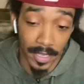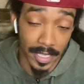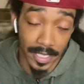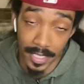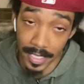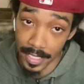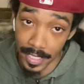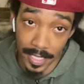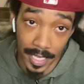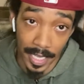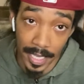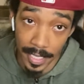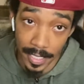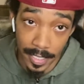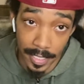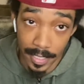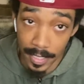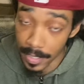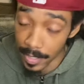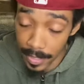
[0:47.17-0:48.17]

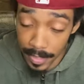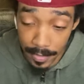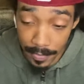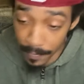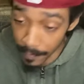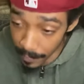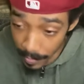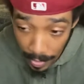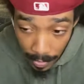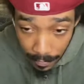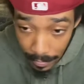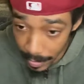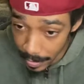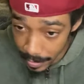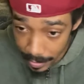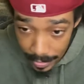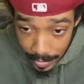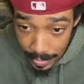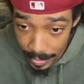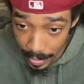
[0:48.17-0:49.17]
entertaining. Very
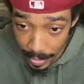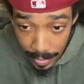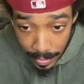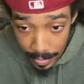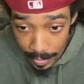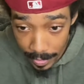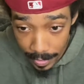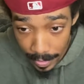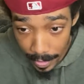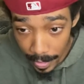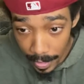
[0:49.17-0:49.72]
entertaining.